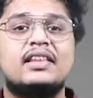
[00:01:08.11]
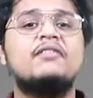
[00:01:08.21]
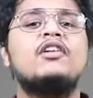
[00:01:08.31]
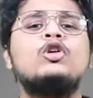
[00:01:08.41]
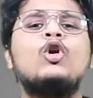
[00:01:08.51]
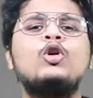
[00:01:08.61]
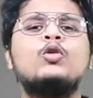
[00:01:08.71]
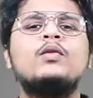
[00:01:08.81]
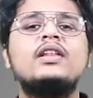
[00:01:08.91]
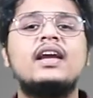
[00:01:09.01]
They went on
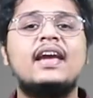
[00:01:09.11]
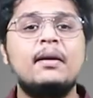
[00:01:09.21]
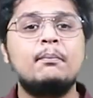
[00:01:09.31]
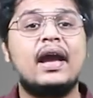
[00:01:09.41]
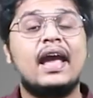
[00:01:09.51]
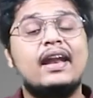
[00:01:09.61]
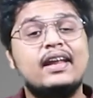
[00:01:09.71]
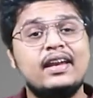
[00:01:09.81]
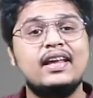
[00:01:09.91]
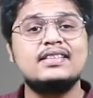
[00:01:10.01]
to win the game by an
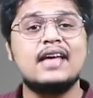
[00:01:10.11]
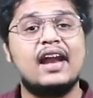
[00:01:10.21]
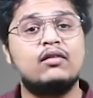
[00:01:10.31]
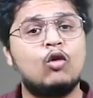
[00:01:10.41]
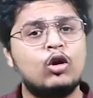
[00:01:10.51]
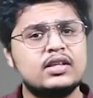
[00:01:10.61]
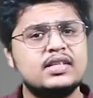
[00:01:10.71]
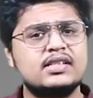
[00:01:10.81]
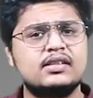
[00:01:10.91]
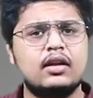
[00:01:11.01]
innings and
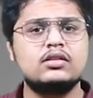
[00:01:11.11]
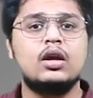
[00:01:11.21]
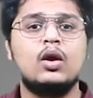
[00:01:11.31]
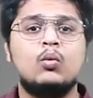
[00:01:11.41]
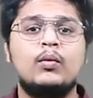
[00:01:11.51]
46 runs,